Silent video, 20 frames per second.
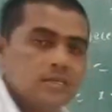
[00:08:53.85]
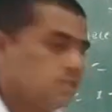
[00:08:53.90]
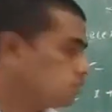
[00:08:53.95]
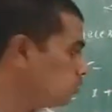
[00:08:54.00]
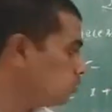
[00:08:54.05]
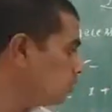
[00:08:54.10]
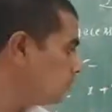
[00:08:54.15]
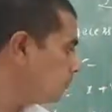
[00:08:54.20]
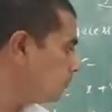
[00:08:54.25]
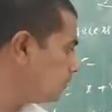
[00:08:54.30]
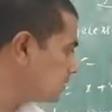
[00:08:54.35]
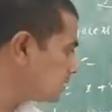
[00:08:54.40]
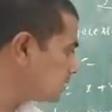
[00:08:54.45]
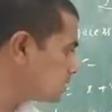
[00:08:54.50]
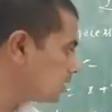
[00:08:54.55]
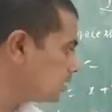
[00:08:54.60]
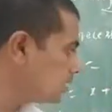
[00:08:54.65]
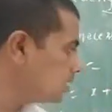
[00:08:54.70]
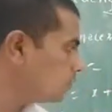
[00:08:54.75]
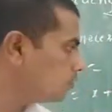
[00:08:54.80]
So
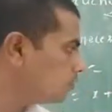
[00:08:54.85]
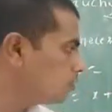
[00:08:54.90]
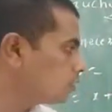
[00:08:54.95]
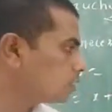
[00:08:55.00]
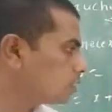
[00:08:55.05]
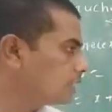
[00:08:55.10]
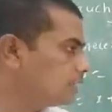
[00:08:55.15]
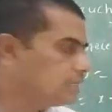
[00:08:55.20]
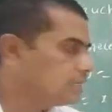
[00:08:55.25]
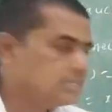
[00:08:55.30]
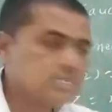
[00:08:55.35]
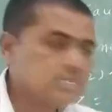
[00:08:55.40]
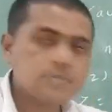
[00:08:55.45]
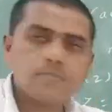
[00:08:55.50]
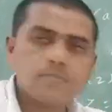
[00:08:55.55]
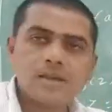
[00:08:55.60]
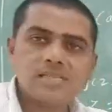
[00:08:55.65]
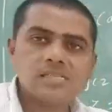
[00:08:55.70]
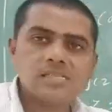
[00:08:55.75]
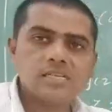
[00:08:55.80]
first order 4 continuous
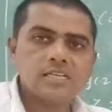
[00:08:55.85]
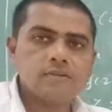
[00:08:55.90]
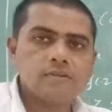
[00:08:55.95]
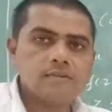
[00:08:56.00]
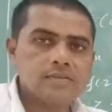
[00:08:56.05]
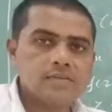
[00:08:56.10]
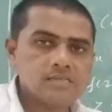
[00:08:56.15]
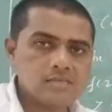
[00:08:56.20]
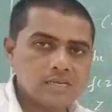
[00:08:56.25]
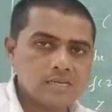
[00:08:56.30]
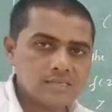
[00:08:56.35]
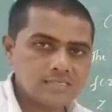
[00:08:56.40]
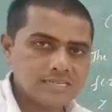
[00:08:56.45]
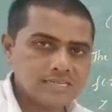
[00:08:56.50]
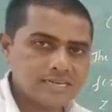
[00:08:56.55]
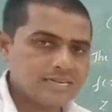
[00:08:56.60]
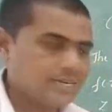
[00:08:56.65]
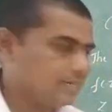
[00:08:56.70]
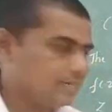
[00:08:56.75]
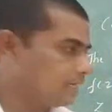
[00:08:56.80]
partial derivatives are
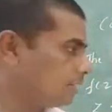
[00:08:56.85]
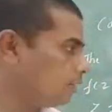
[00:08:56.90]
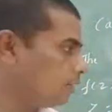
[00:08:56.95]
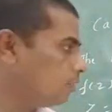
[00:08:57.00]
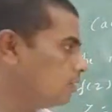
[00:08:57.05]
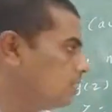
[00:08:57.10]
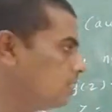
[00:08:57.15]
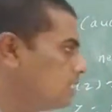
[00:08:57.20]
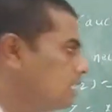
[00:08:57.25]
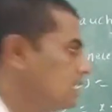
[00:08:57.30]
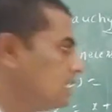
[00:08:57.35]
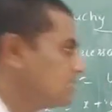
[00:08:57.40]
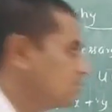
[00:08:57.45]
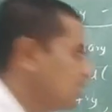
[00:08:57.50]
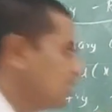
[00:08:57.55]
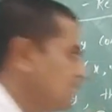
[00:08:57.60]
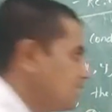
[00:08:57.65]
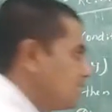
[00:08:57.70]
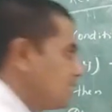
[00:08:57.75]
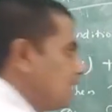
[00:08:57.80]
generated now,
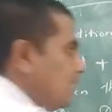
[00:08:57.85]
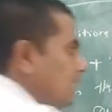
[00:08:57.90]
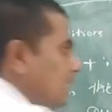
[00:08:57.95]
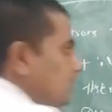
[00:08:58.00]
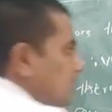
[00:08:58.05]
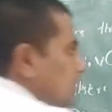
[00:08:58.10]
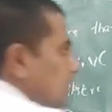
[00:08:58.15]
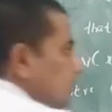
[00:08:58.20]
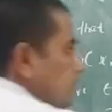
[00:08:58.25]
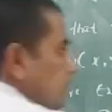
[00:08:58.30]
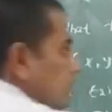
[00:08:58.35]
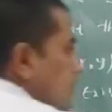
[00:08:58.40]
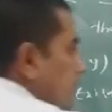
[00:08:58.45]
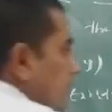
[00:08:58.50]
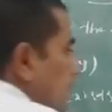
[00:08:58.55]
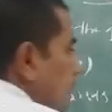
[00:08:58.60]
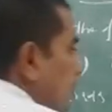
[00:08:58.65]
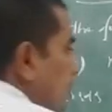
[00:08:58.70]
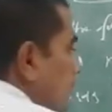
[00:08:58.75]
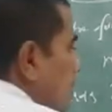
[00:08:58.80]
such
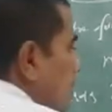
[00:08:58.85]
that